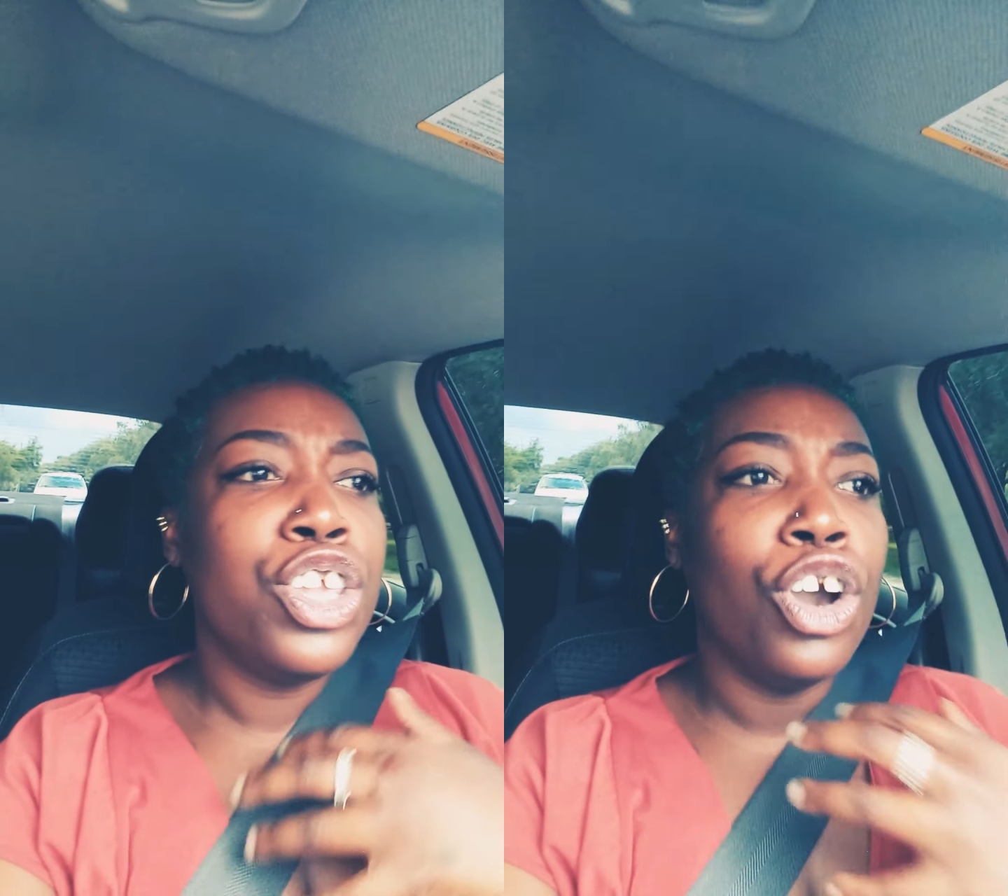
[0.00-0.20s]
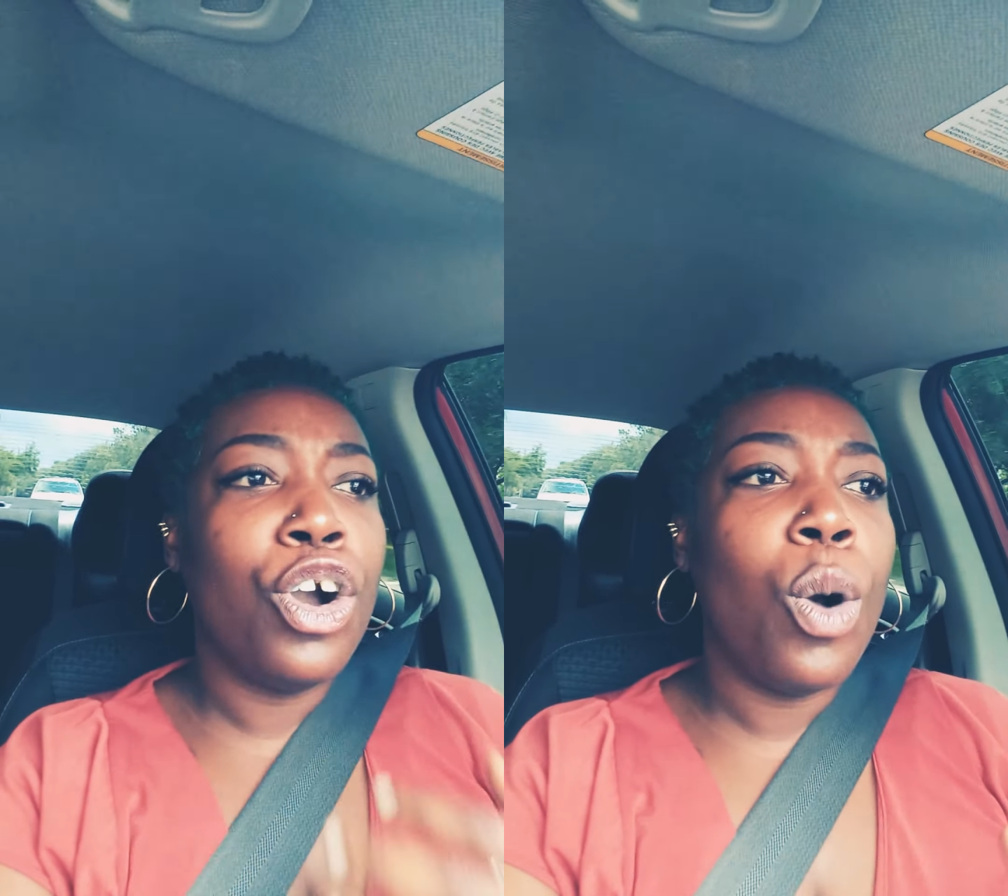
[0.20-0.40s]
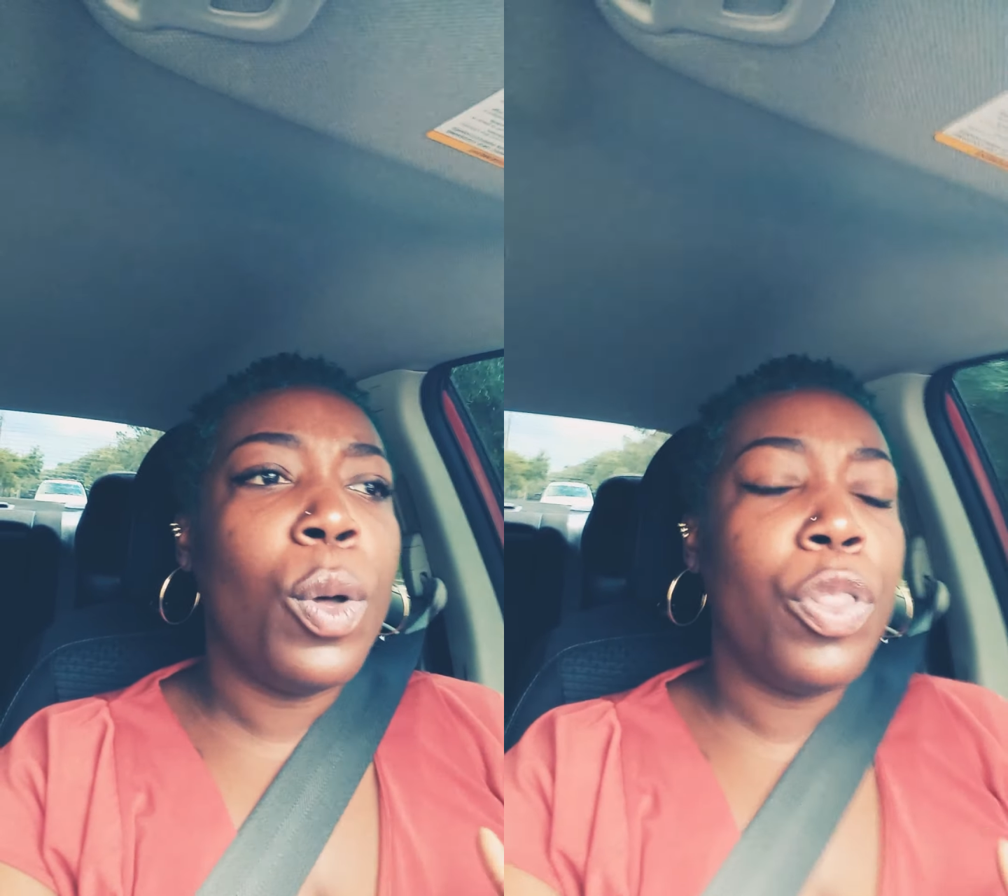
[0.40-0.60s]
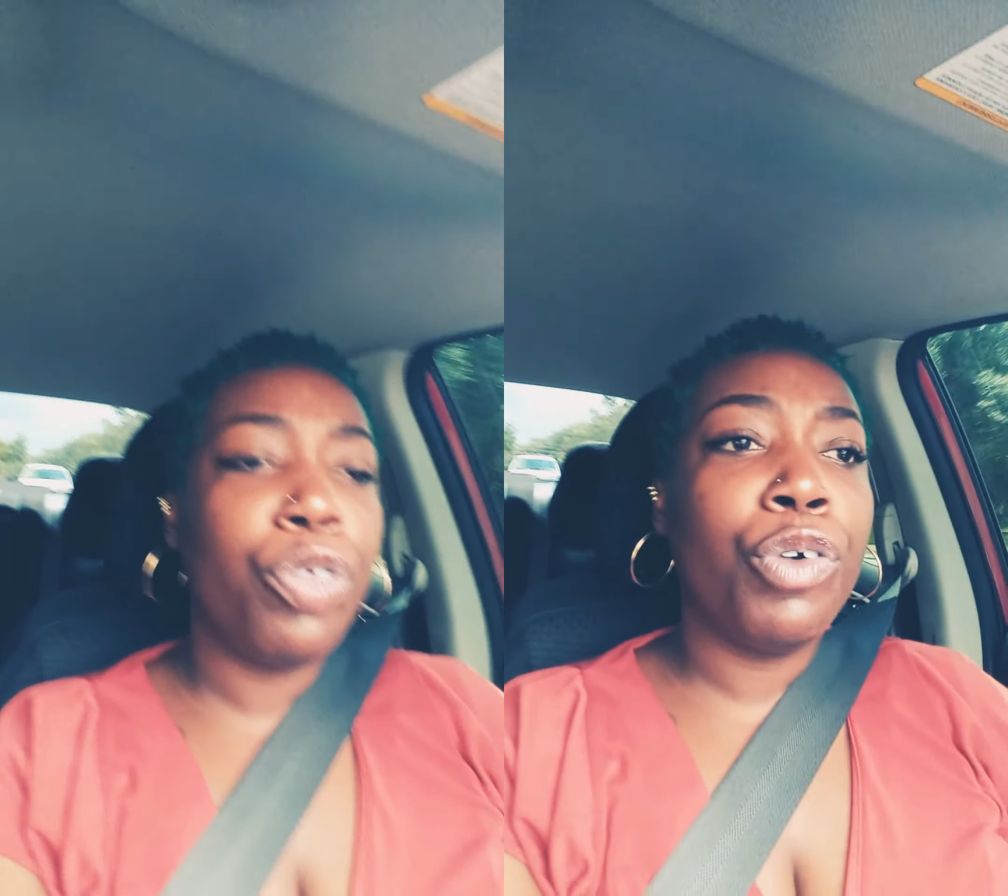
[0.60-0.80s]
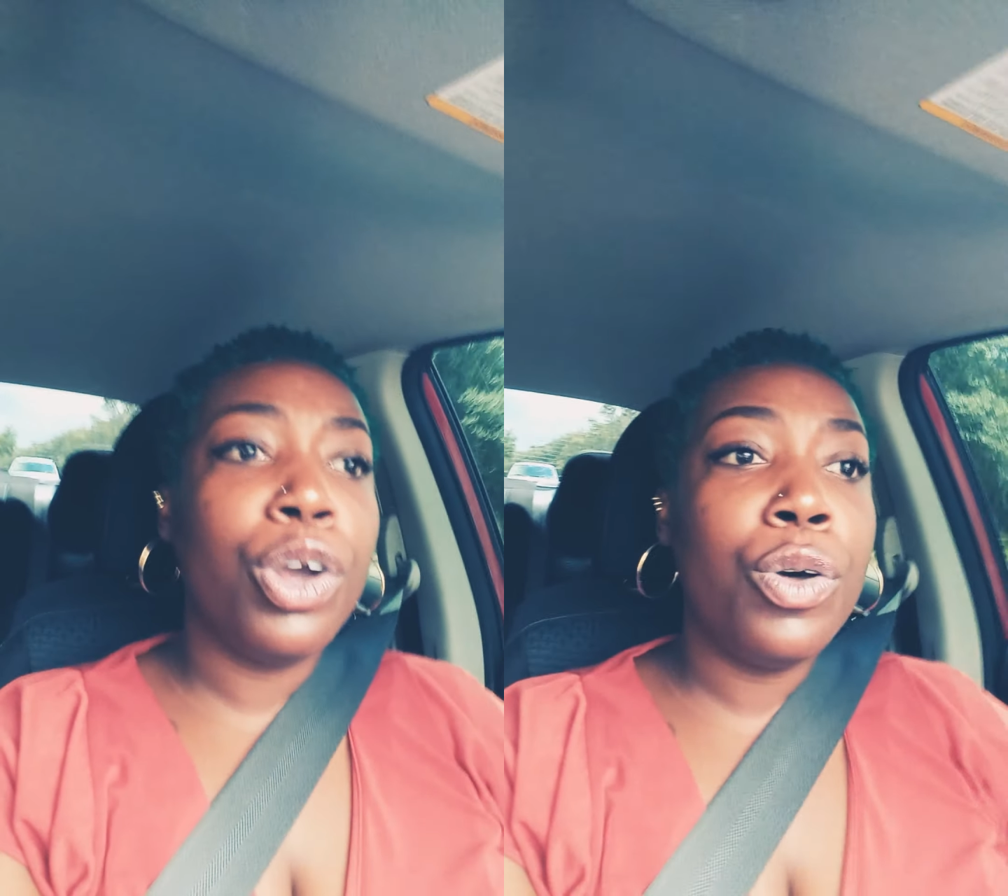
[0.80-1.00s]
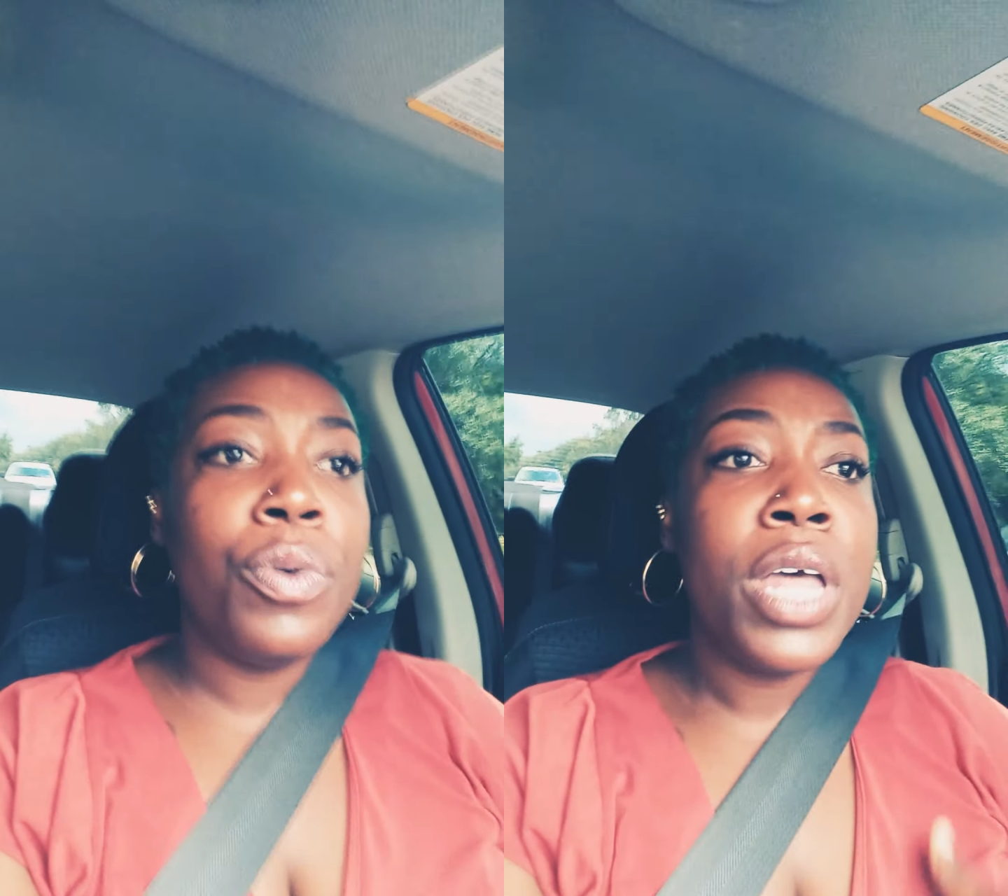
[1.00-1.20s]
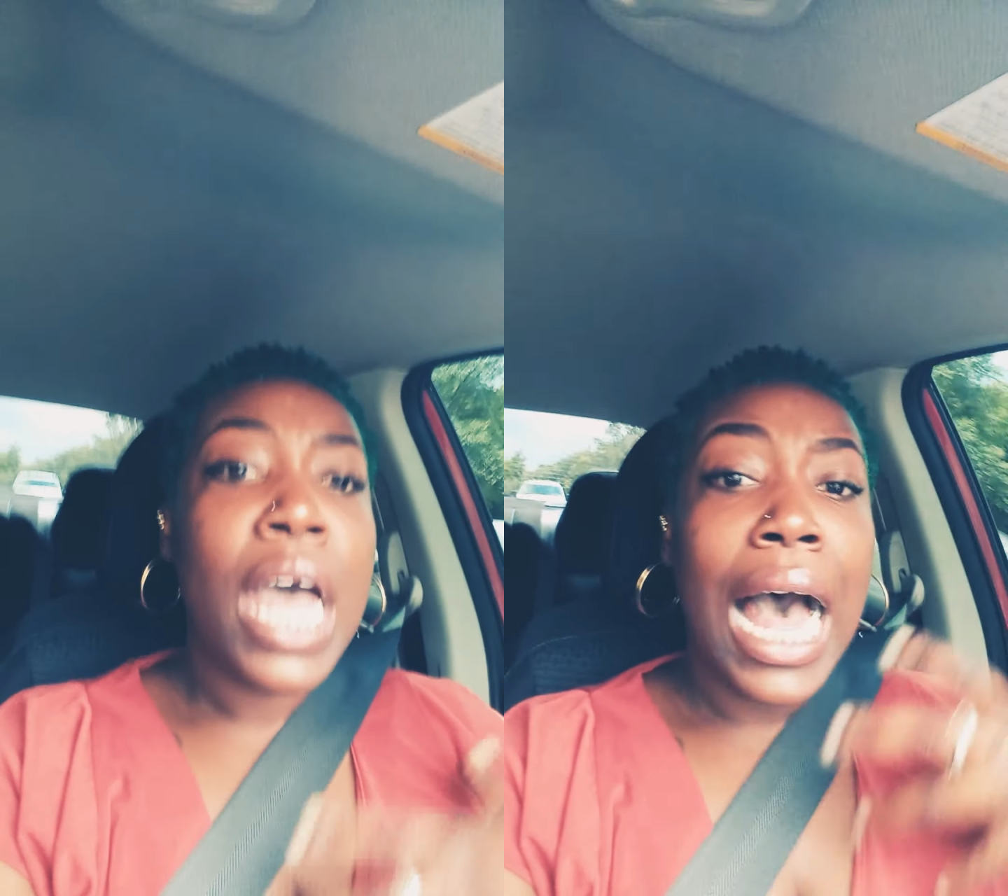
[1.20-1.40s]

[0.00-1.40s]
you're going through.